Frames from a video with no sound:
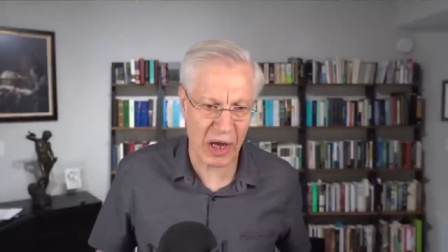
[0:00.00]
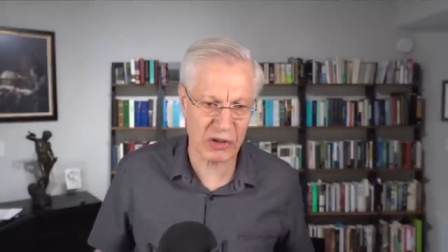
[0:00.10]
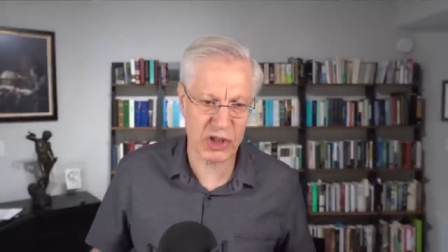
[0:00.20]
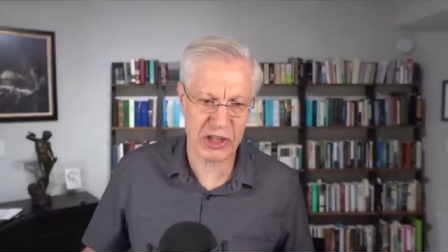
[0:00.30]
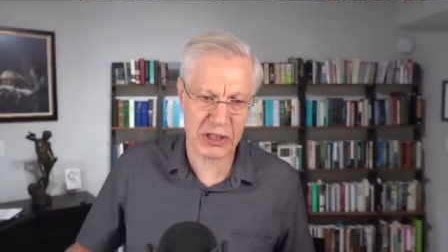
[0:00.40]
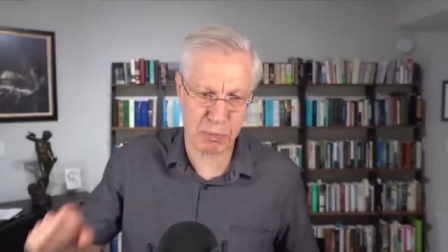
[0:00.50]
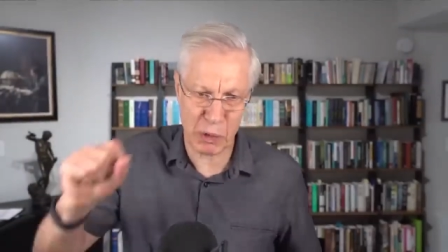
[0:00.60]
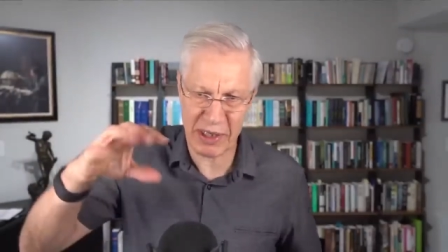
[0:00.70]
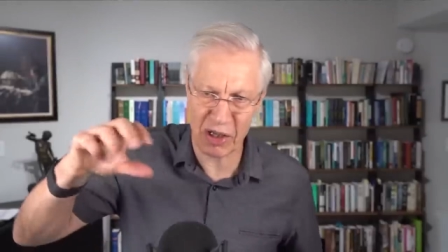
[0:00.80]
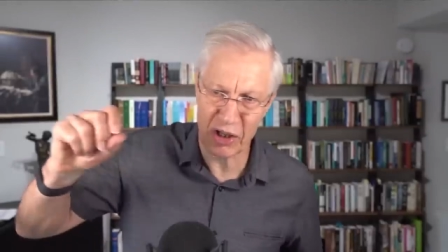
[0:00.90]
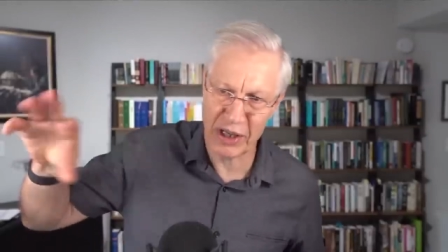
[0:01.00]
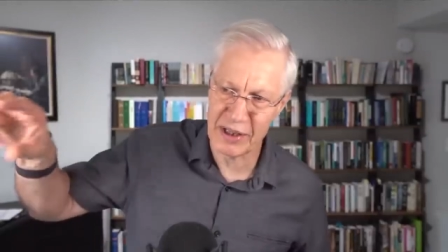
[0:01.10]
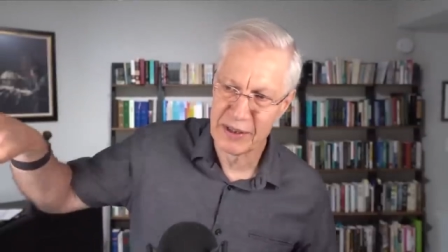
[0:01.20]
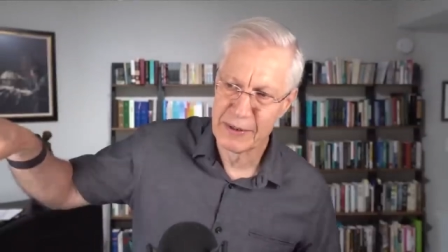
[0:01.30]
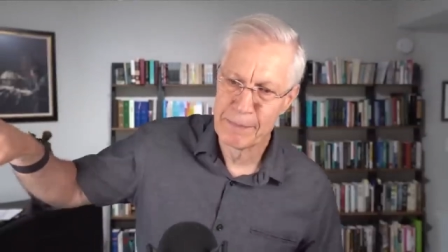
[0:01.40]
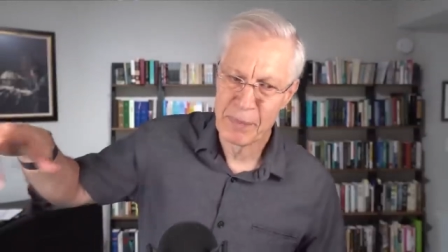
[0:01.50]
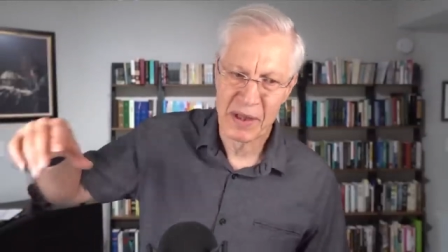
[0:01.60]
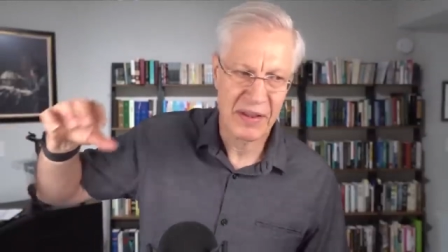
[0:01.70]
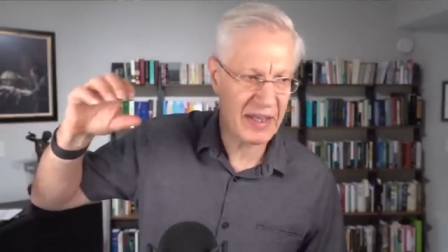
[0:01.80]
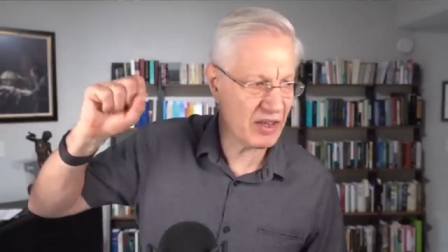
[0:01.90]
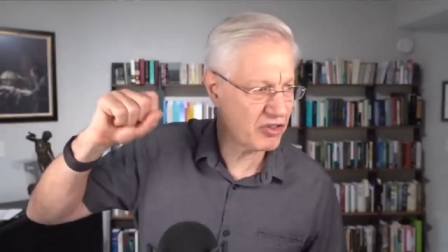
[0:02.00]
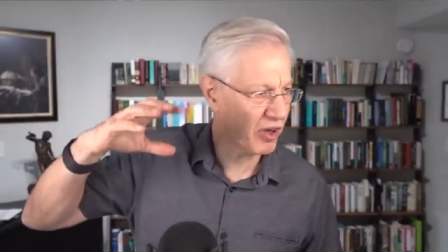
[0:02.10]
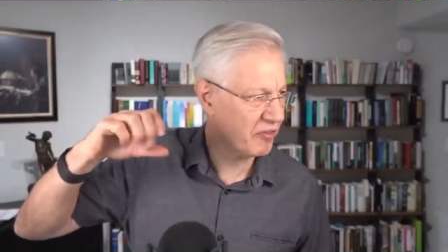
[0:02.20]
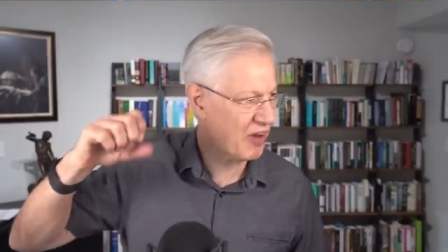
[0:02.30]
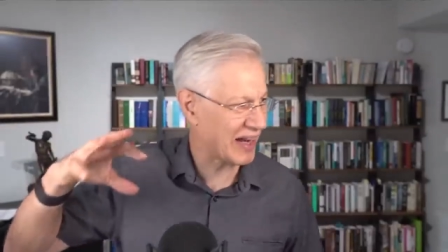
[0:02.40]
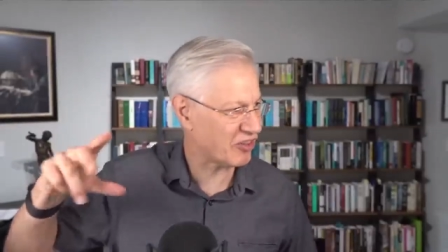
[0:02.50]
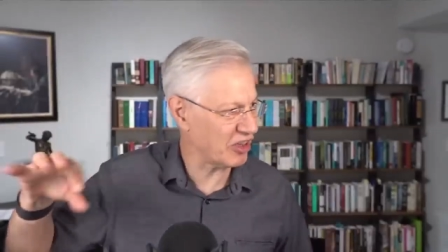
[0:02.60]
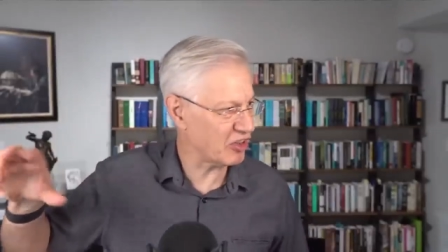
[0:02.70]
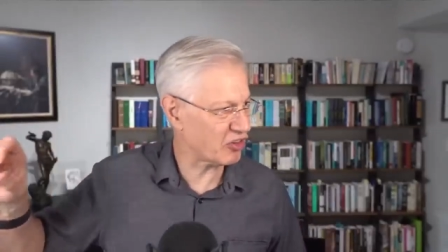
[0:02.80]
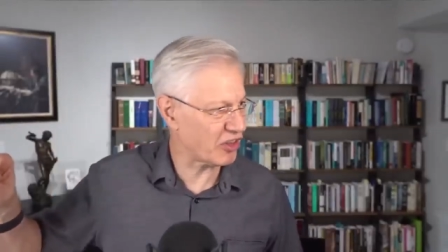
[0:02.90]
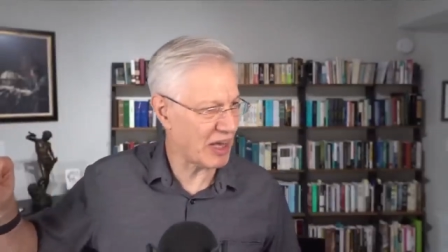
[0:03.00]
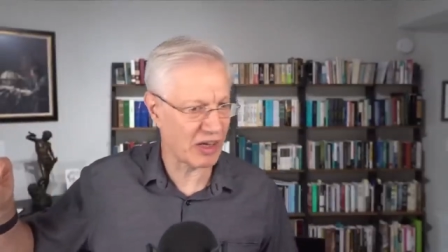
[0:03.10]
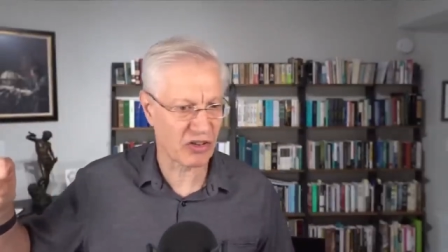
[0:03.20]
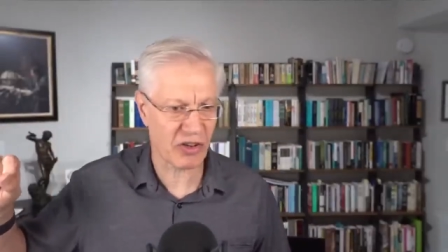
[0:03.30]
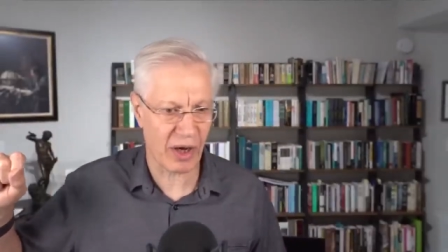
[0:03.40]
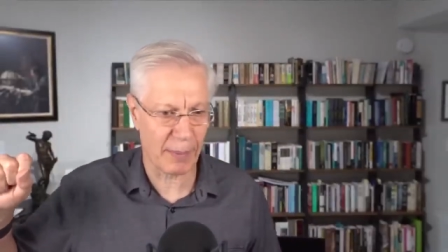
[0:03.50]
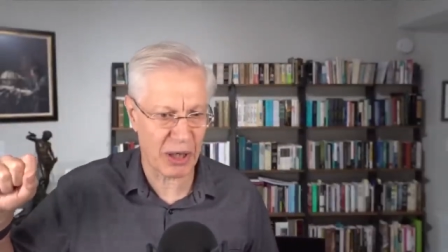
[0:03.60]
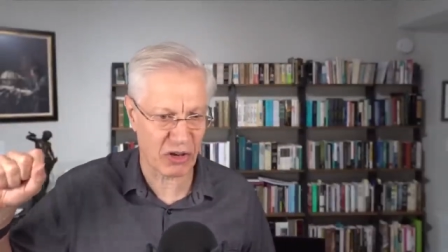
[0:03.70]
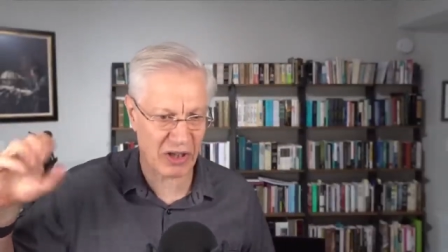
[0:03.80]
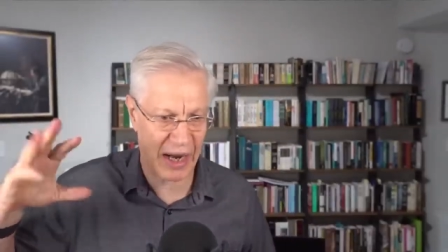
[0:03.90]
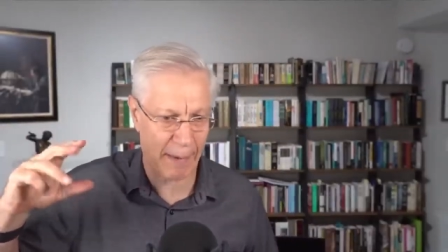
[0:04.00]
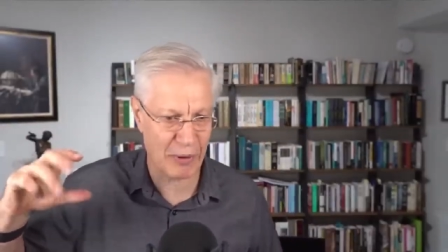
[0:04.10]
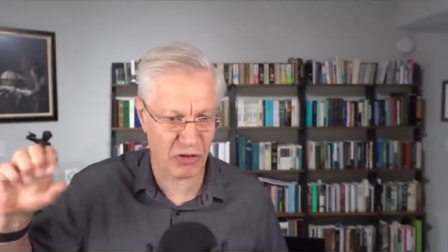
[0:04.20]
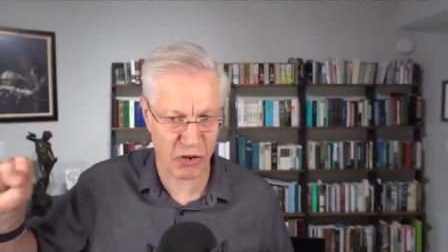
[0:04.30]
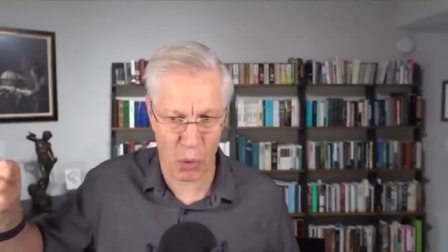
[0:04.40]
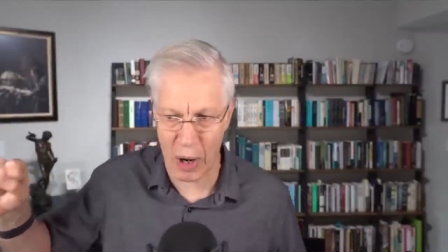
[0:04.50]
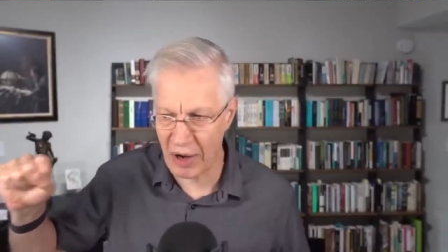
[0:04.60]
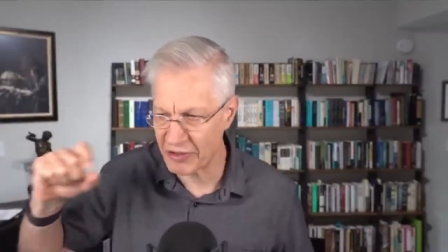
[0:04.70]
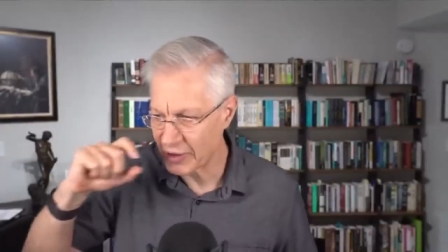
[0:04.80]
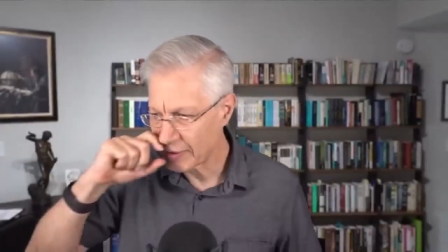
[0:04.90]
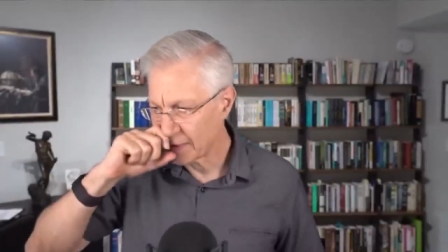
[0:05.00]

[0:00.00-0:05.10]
I'll just sprinkle in these vaccines things uh, because it happens so often.